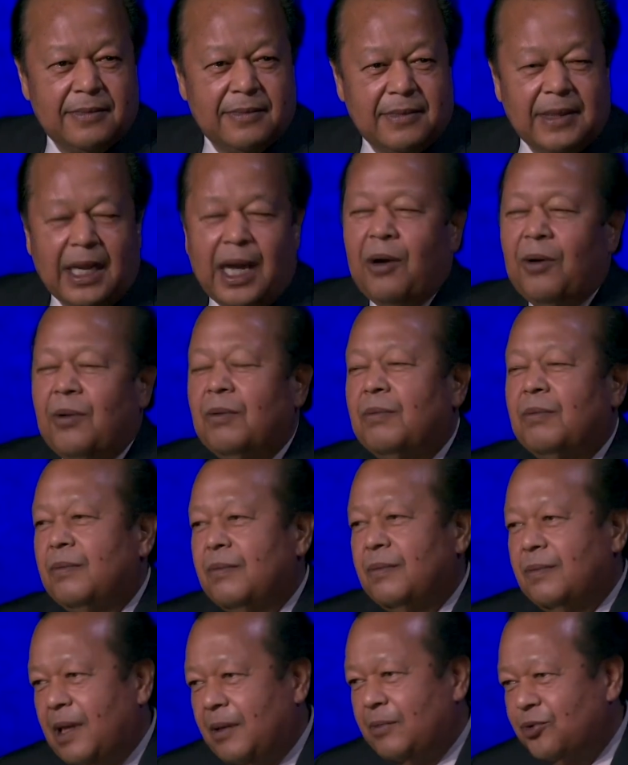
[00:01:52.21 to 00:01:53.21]
Now,
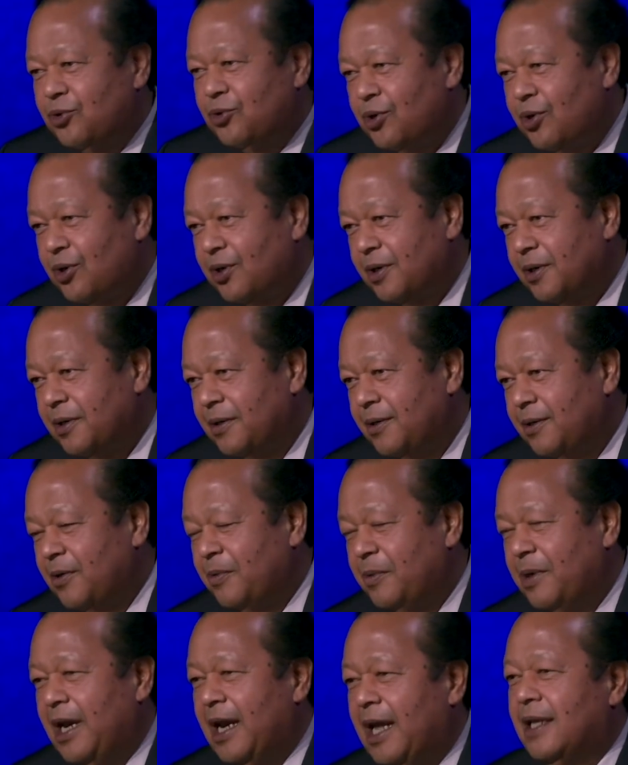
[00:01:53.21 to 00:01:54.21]
I'm sure
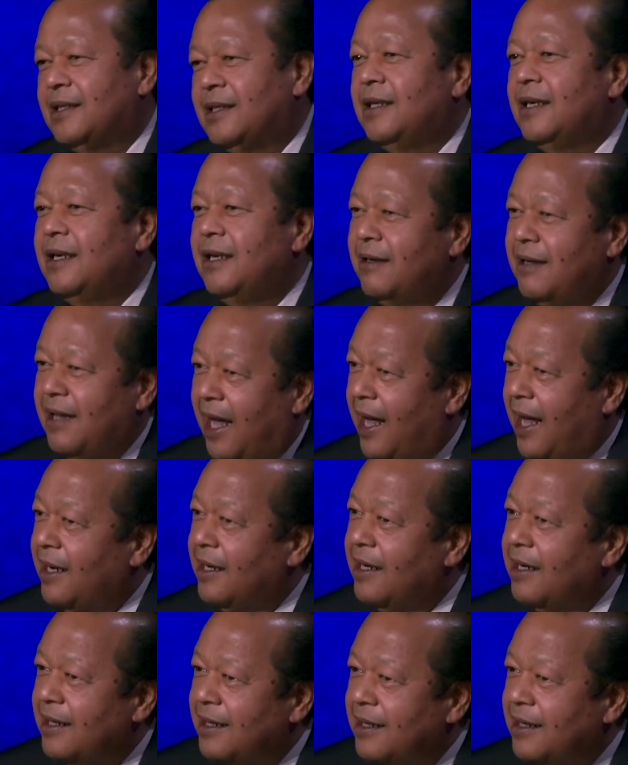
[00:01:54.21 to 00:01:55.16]
nobody likes to hear that,